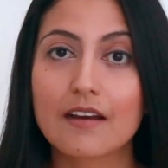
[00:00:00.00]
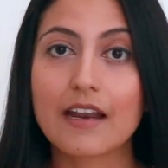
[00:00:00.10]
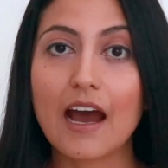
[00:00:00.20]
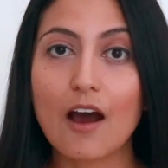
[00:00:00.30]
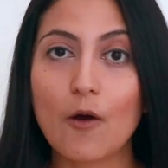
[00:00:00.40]

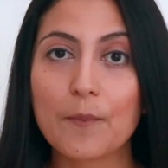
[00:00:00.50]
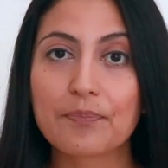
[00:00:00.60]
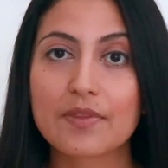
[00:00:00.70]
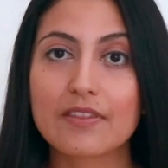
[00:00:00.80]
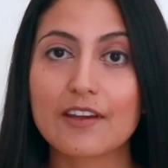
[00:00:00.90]
Now,
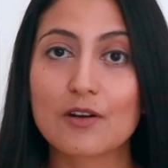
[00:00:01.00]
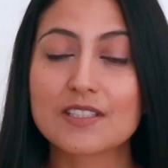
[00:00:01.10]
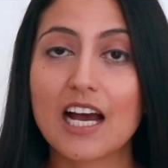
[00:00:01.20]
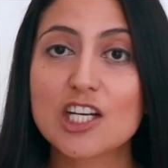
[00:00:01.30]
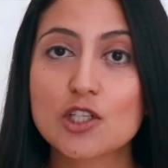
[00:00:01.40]
there
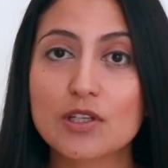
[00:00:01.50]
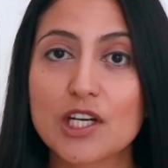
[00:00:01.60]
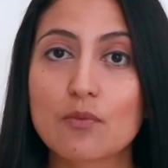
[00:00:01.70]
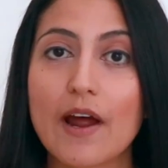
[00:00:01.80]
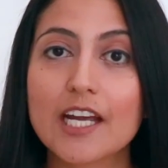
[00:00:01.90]
is
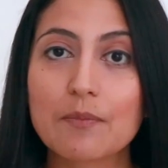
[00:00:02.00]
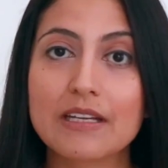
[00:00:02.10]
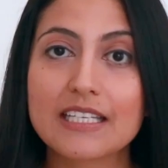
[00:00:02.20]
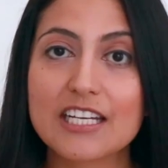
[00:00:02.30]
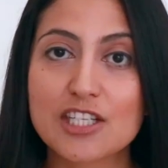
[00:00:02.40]
actually a
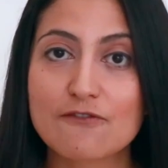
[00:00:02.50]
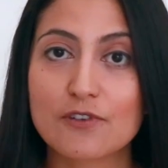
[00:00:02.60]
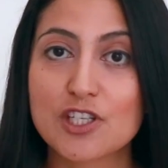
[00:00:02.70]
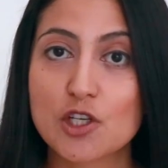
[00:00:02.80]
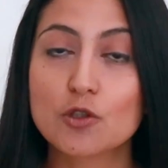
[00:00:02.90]
recommendation
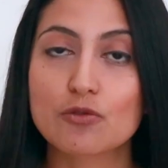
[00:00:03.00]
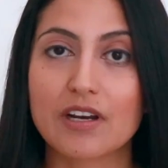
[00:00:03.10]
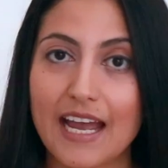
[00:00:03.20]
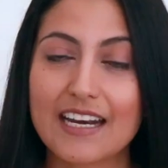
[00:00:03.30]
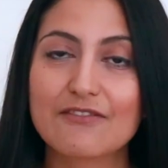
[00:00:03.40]
for
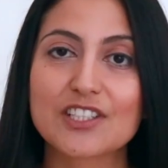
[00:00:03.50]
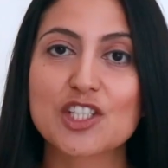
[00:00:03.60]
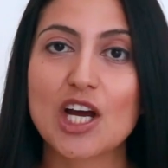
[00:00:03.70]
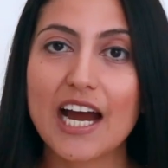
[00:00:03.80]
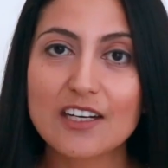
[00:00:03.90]
children, and if a
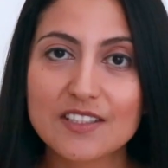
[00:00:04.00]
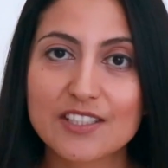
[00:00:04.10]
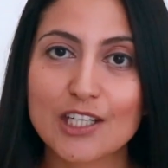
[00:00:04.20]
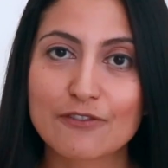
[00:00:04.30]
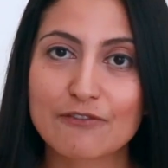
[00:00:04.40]
child
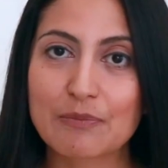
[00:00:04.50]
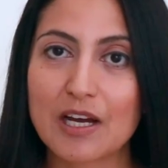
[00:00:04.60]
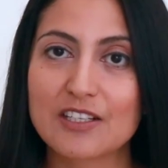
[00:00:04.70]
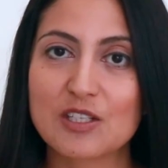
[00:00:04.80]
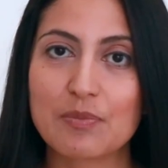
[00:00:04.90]
is suffering from
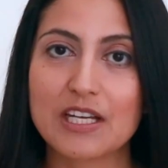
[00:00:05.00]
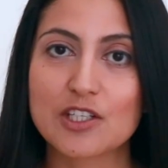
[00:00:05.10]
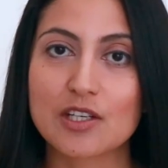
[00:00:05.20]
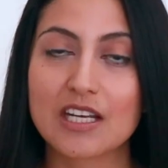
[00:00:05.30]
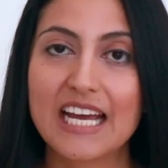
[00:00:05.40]

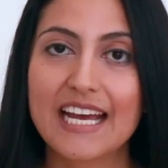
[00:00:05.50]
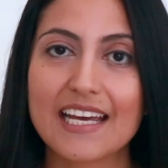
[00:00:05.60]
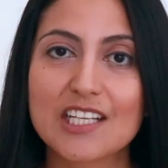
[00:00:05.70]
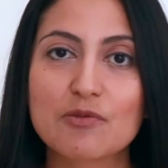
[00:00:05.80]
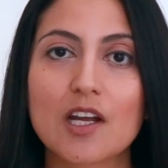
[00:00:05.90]
constipation,
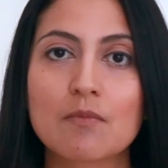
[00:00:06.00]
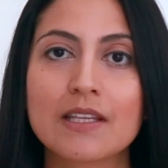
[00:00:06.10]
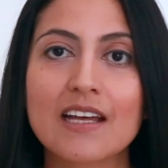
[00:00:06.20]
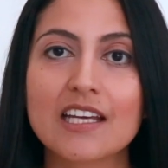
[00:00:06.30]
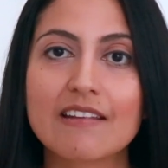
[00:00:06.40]
it is
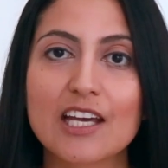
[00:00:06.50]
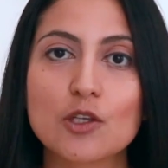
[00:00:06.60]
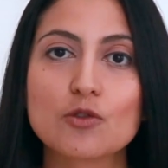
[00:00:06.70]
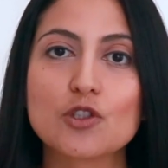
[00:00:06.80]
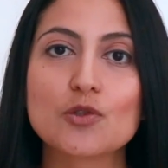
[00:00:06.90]
recommended
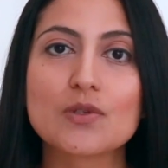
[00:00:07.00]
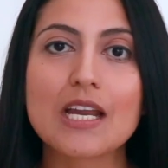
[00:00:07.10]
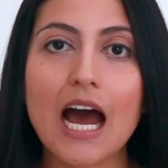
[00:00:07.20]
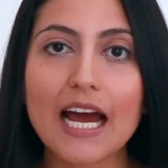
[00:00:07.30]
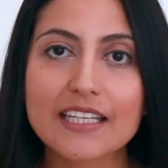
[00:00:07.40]
that you do
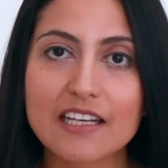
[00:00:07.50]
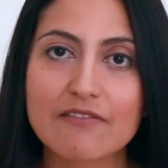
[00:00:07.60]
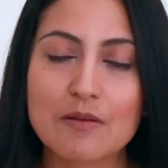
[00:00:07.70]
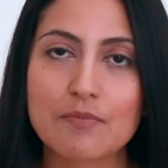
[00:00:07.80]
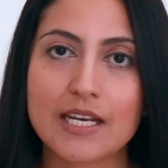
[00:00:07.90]
not
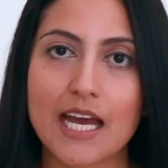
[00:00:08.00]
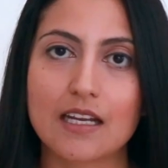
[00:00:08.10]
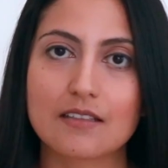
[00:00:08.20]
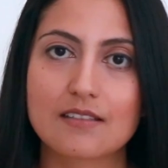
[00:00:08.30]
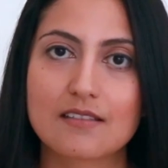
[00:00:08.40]
give them
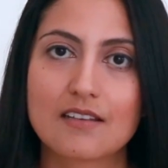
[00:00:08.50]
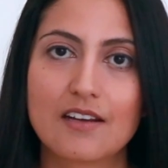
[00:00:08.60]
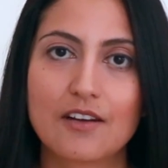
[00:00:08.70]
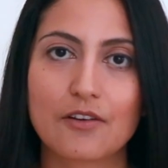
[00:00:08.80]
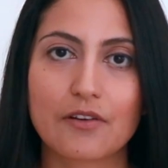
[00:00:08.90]
bananas,
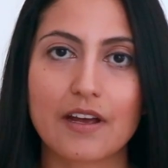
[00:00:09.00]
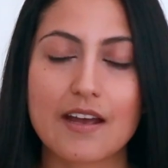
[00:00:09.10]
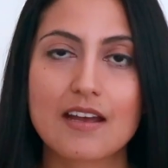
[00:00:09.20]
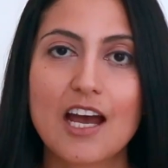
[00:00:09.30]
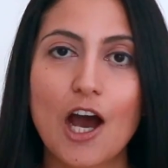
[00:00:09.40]

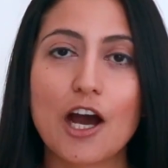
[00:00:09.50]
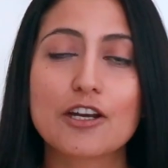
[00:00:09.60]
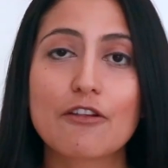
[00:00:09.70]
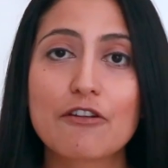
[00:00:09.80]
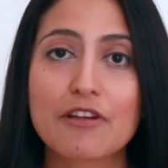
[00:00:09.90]
okay?
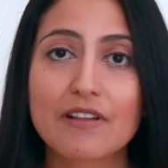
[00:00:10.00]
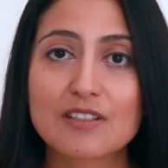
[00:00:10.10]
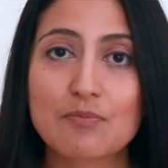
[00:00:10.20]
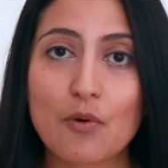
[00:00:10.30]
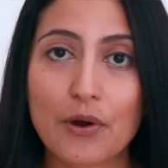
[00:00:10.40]
Another thing
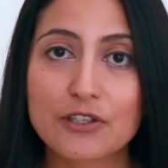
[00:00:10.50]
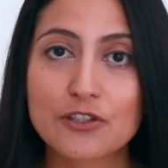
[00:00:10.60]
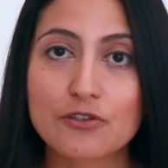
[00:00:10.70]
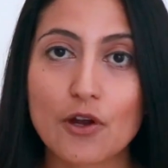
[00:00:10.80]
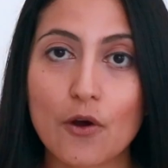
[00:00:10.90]
that's important
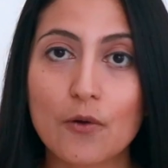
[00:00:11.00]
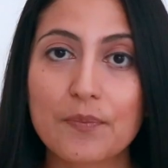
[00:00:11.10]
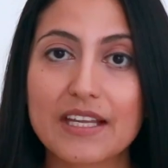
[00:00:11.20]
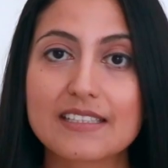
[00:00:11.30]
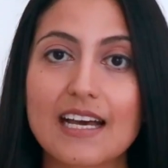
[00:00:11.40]
to
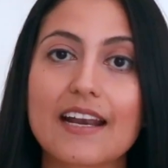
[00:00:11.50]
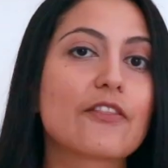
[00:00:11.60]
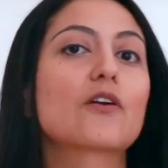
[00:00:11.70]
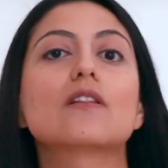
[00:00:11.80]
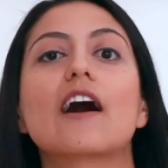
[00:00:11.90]
know is
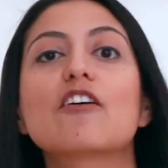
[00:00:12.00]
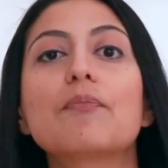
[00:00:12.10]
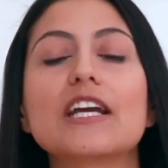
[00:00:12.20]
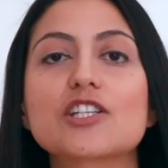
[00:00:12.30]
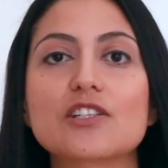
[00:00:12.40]
that there are a lot
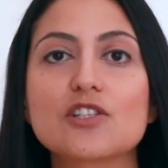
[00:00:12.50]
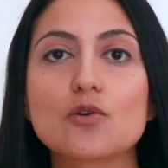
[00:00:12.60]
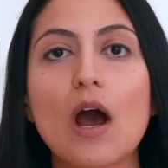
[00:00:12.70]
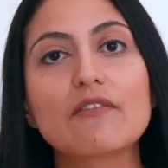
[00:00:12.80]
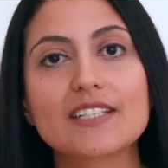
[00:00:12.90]
of patients
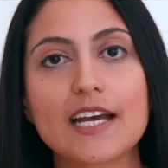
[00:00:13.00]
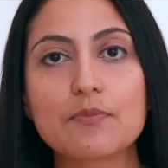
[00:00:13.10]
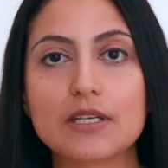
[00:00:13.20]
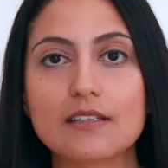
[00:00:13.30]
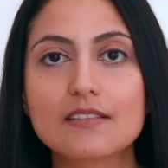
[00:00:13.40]
who have
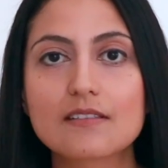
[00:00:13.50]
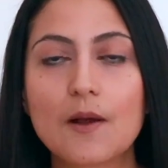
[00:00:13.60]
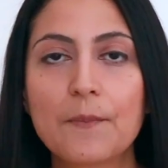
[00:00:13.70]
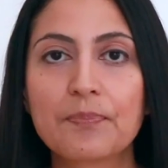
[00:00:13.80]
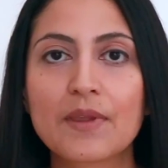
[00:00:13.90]

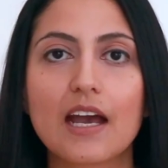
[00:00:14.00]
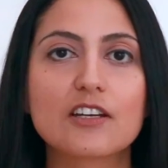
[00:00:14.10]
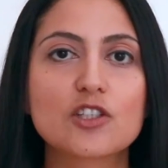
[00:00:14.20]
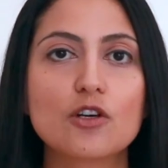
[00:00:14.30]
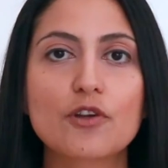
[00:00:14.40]
diabetes,
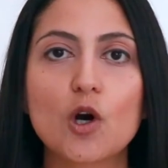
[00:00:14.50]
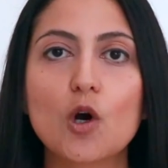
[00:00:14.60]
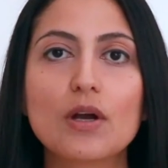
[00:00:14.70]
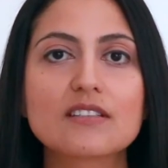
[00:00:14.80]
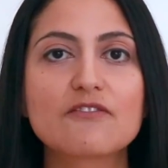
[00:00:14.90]
and so they're
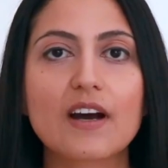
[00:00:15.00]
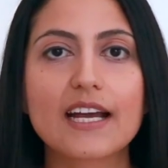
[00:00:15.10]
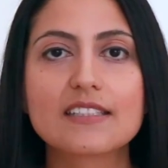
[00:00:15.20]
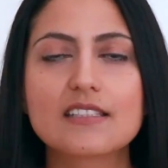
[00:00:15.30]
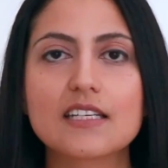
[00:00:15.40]
always
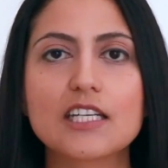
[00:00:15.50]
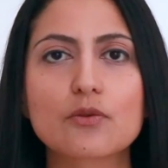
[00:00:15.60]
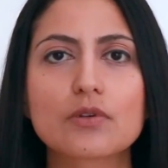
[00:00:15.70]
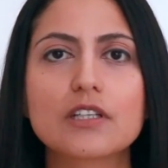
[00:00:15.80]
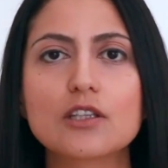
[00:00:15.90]
advised to
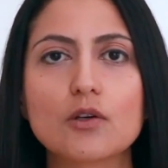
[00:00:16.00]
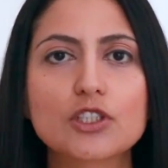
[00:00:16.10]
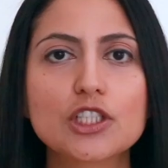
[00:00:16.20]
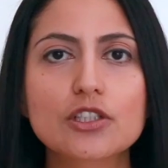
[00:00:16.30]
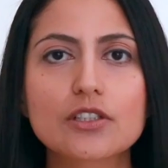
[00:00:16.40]
eat really low
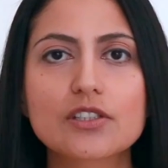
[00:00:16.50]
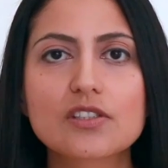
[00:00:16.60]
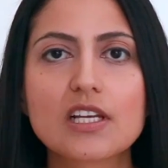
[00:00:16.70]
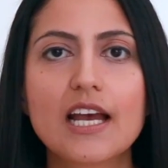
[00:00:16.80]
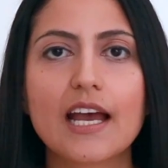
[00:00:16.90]

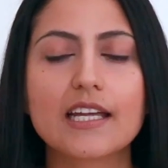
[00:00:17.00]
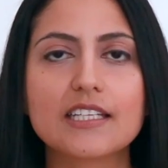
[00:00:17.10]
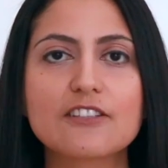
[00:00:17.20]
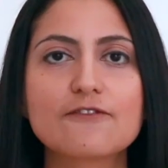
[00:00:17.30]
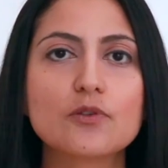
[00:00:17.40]
sugars
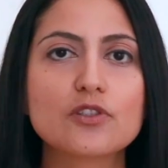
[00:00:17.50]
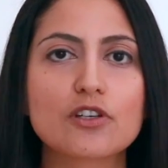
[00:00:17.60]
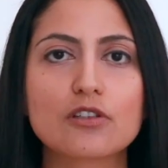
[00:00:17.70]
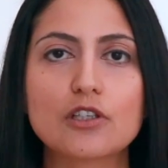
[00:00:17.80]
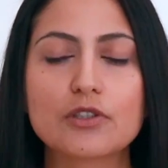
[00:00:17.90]
and eat foods
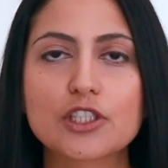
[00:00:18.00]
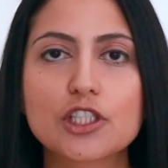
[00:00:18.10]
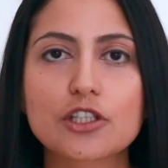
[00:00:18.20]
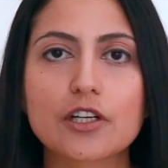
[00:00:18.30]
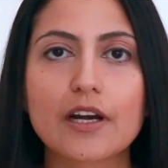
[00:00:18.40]
that are low in
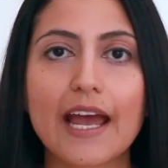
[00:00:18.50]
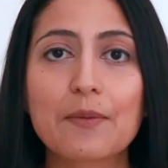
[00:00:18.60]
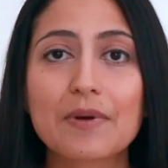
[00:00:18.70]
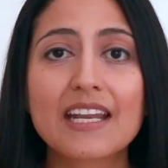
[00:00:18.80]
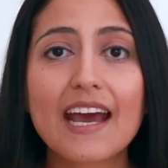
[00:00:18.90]
sugar,
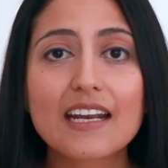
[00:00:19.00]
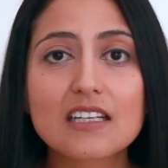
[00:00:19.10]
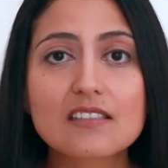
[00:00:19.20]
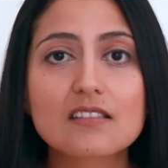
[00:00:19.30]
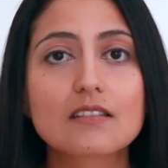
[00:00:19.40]
and
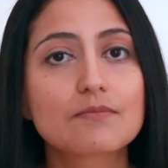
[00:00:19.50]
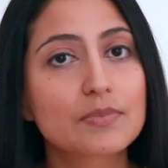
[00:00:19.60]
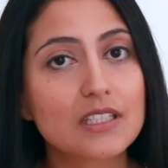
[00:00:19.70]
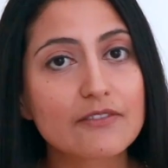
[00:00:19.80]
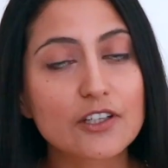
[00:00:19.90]
bananas,
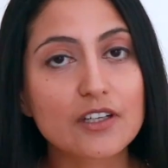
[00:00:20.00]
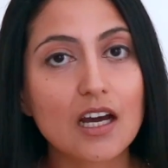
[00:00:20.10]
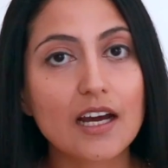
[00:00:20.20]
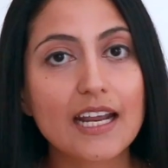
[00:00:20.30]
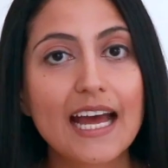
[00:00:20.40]
believe it or
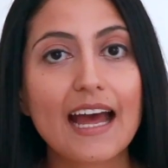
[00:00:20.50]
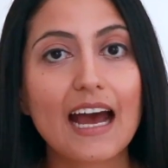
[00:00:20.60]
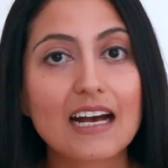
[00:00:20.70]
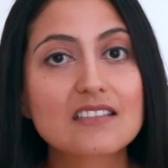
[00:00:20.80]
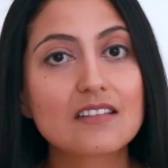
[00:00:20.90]
not,
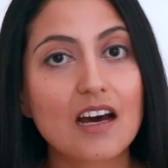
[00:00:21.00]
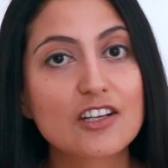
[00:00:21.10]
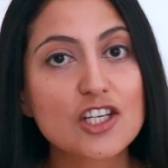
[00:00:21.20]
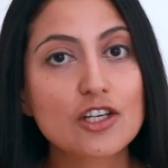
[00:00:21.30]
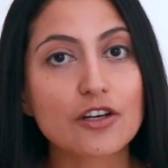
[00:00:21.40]
has a
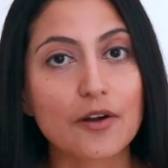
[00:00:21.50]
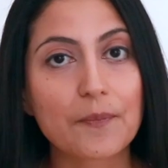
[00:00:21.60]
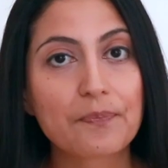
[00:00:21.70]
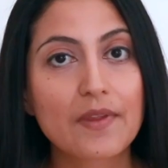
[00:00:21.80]
lot of sugar.